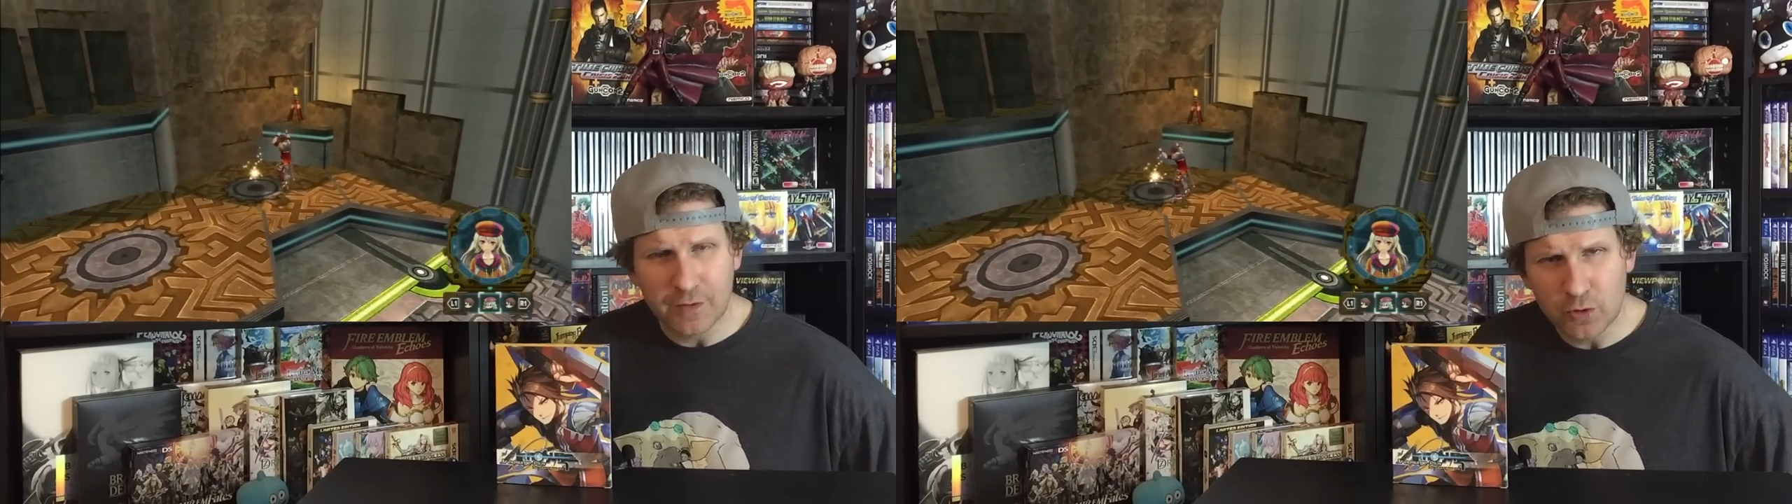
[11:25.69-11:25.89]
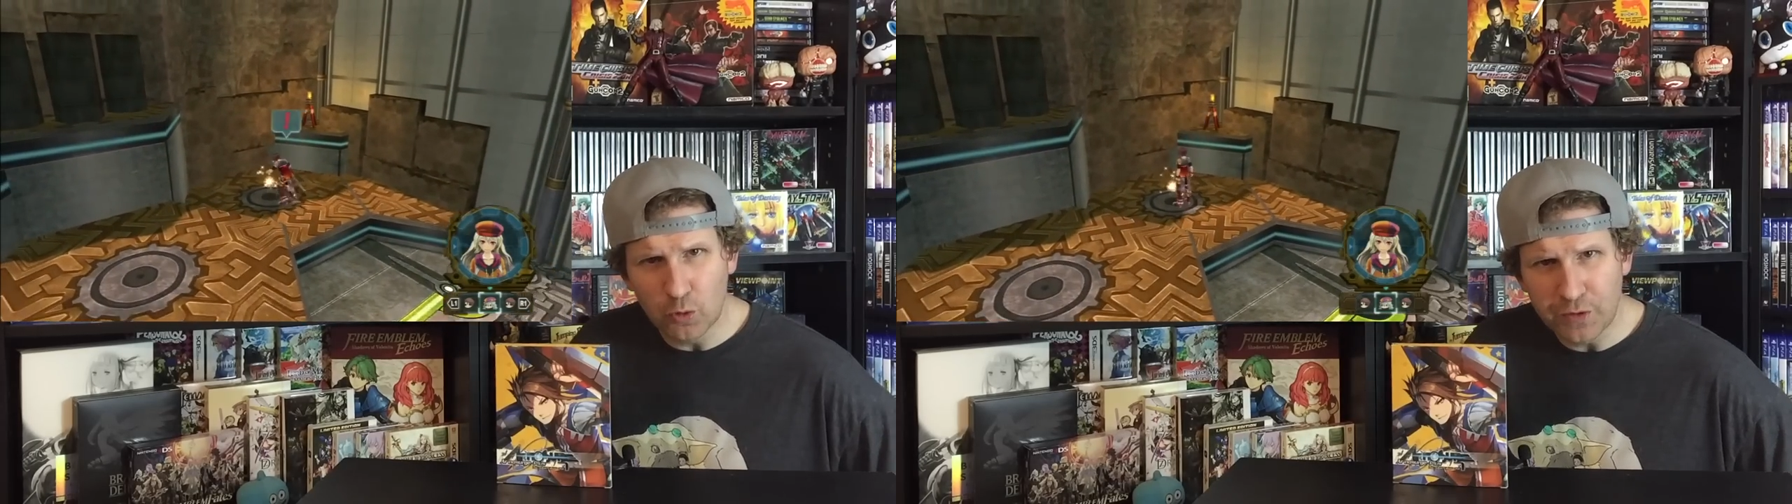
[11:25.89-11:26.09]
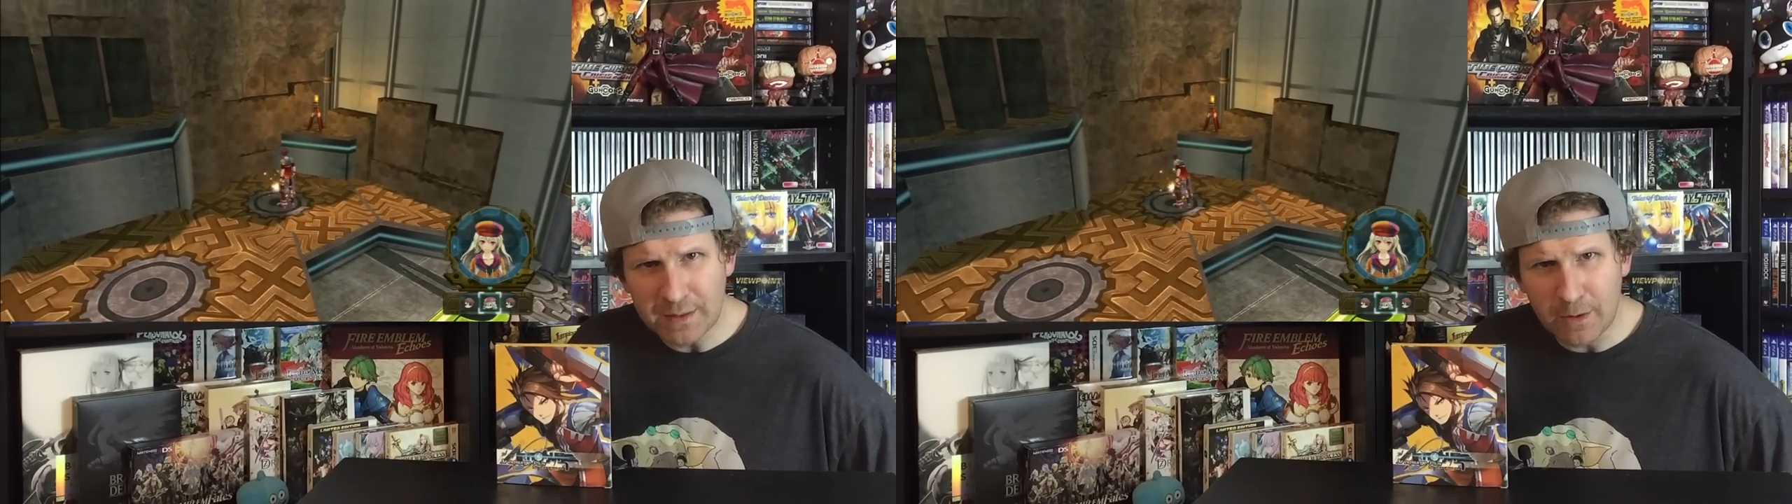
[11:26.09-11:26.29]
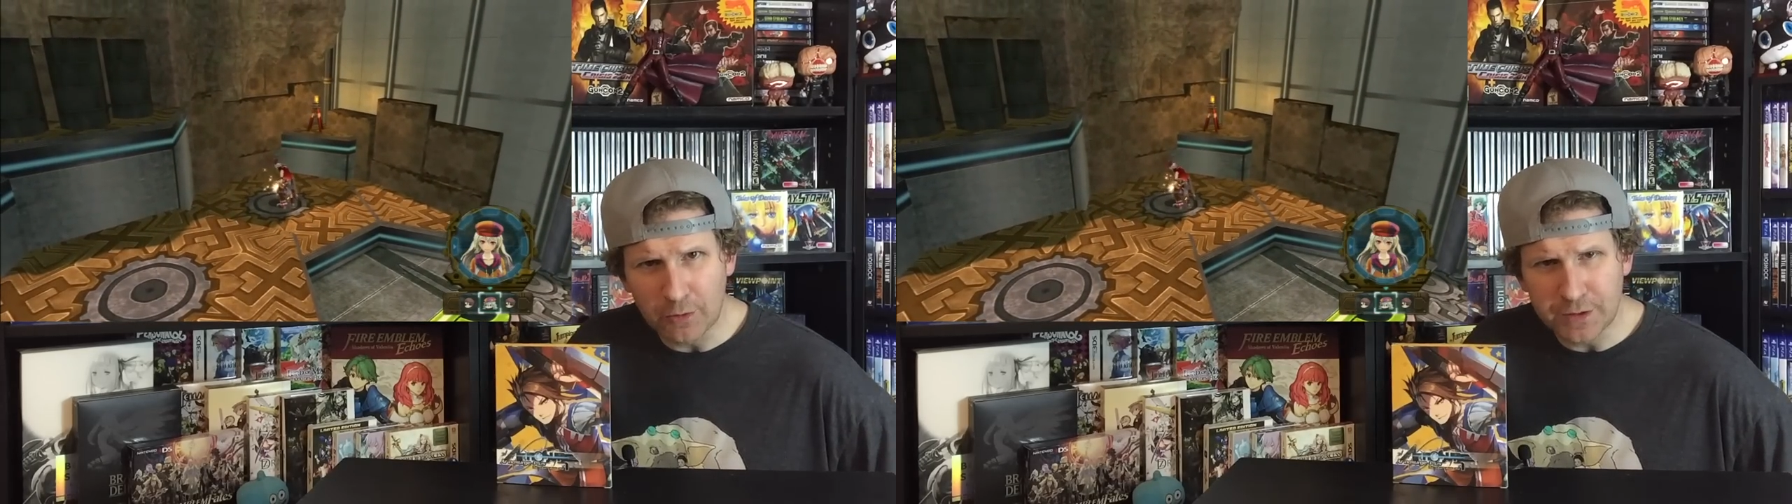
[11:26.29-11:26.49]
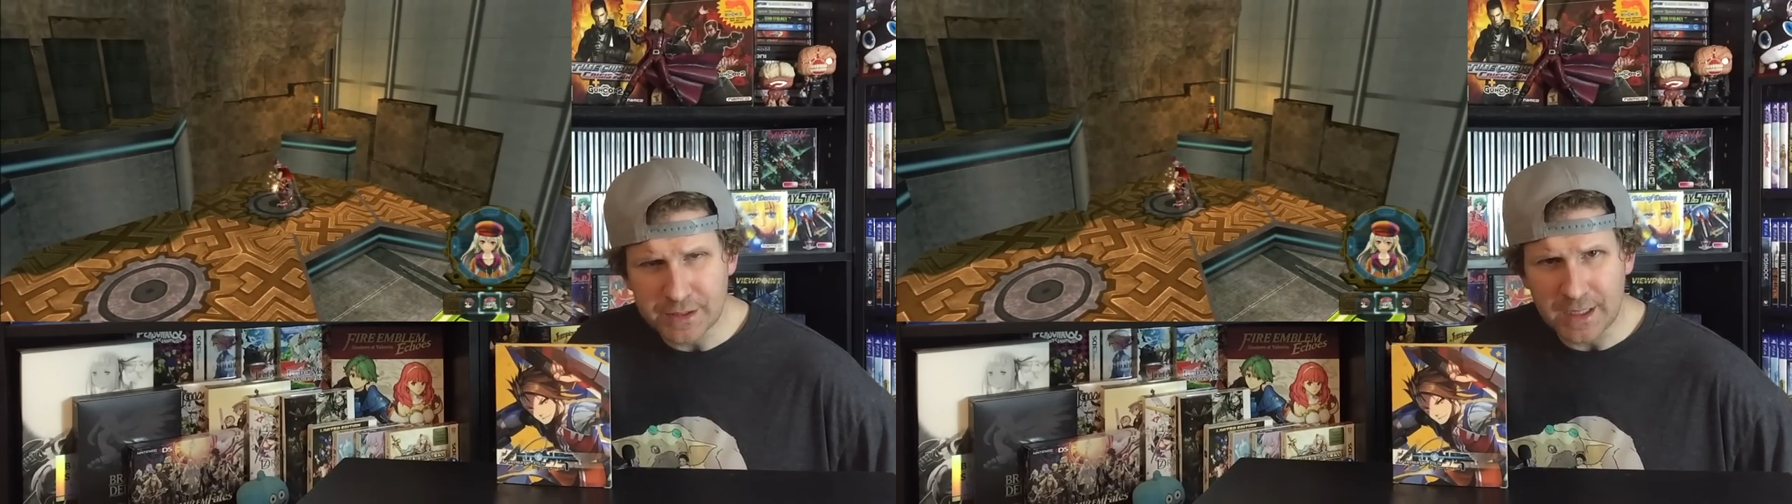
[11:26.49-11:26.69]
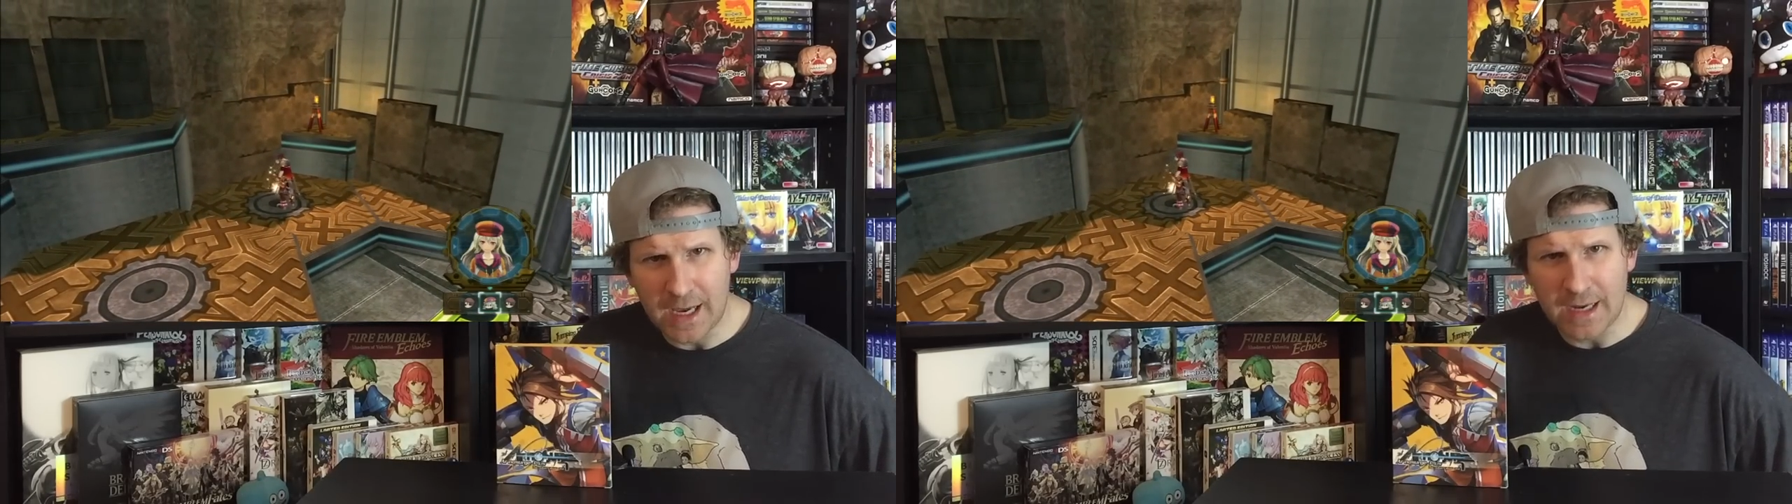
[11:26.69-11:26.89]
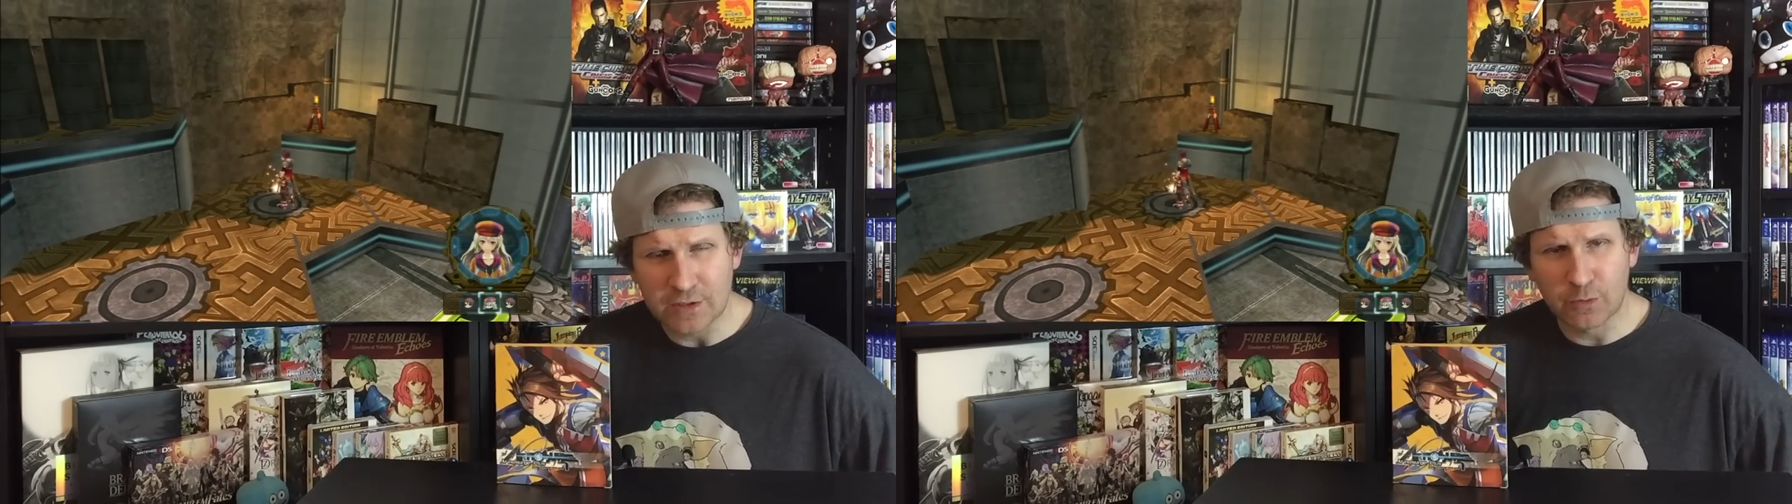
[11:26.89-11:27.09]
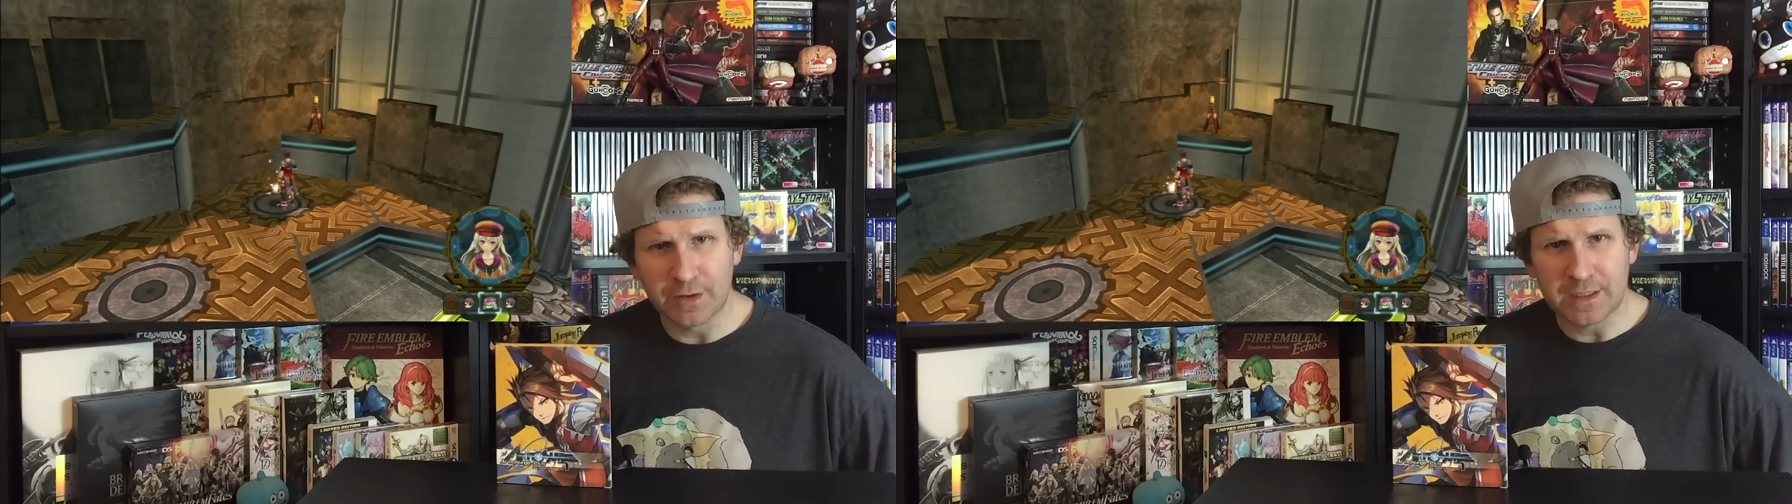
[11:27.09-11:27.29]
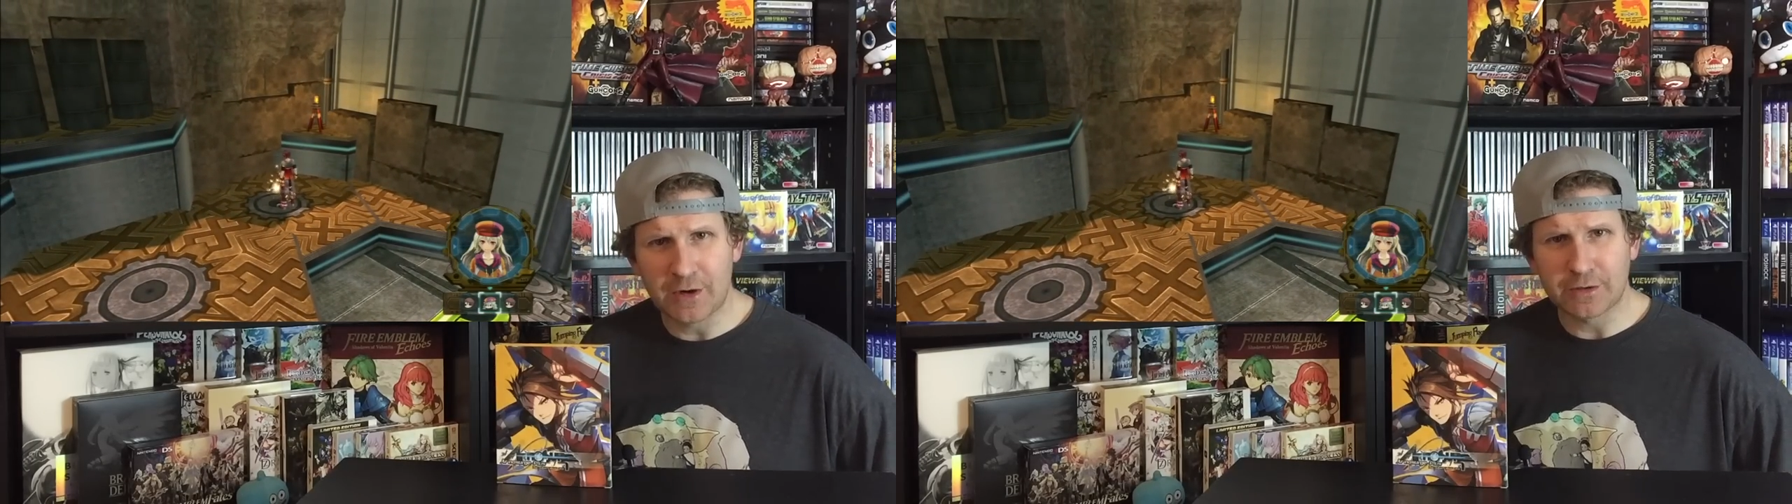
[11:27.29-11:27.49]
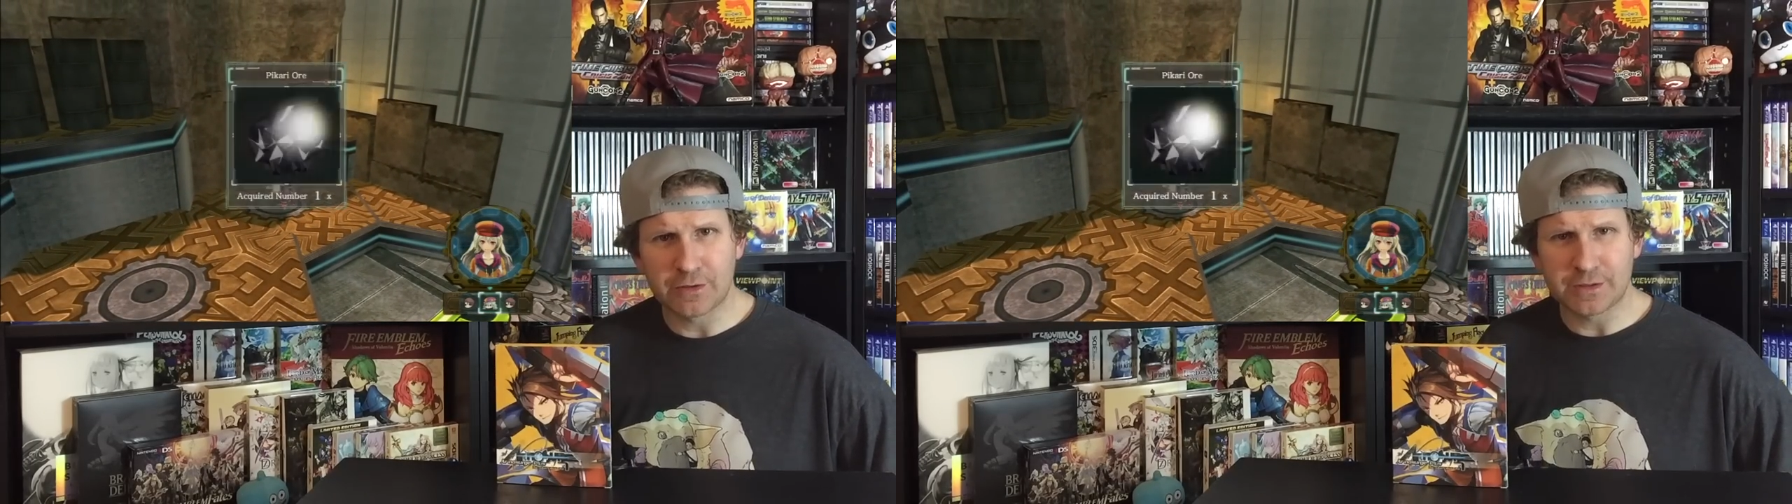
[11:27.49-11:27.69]
The cool thing about Earthes and Ion is one of the
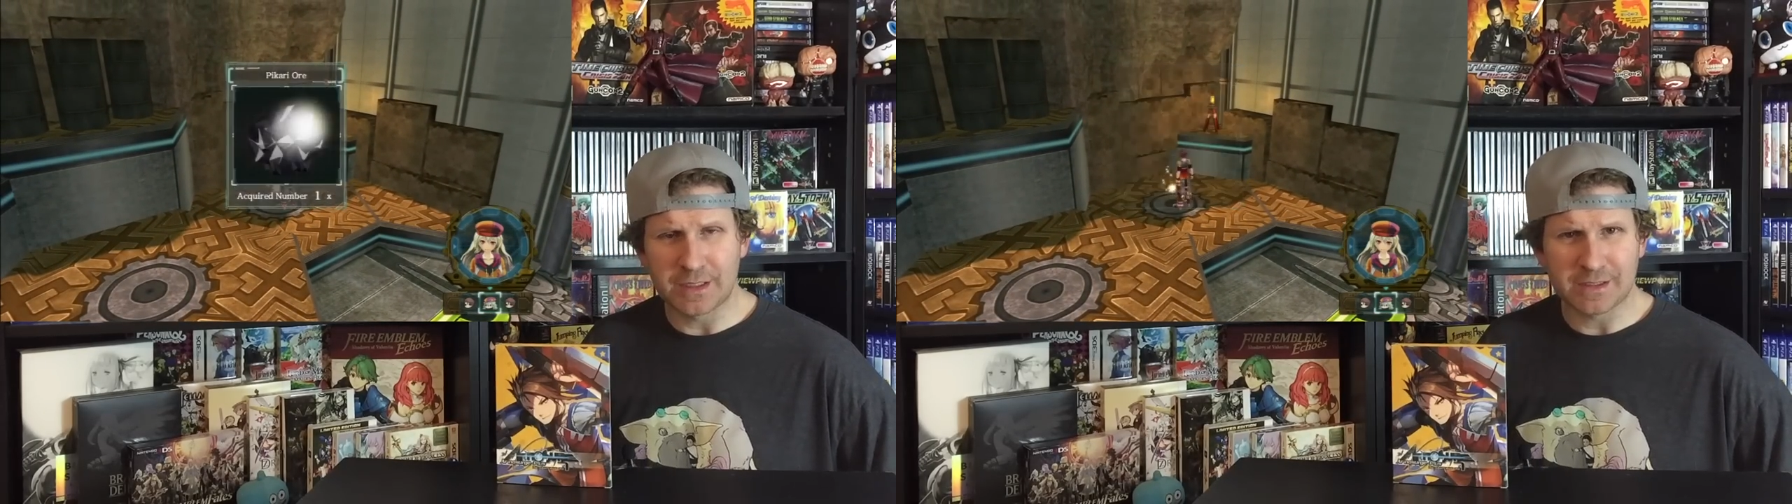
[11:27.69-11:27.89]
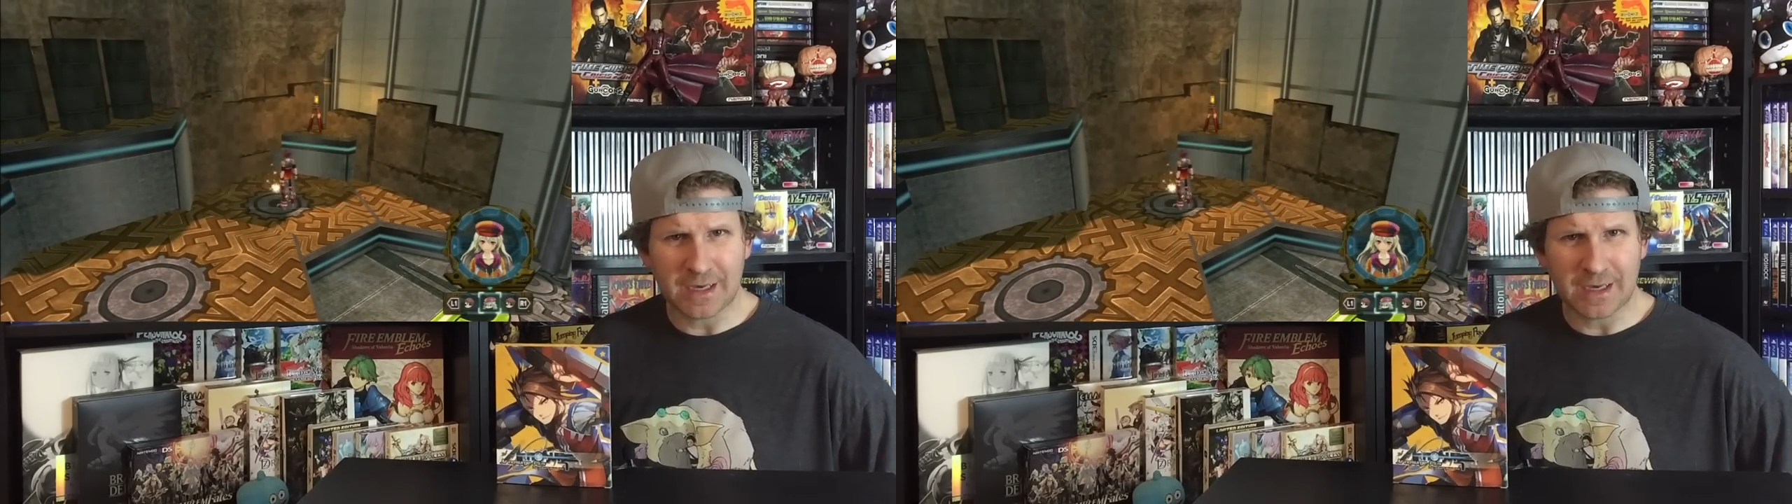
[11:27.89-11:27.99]
characters is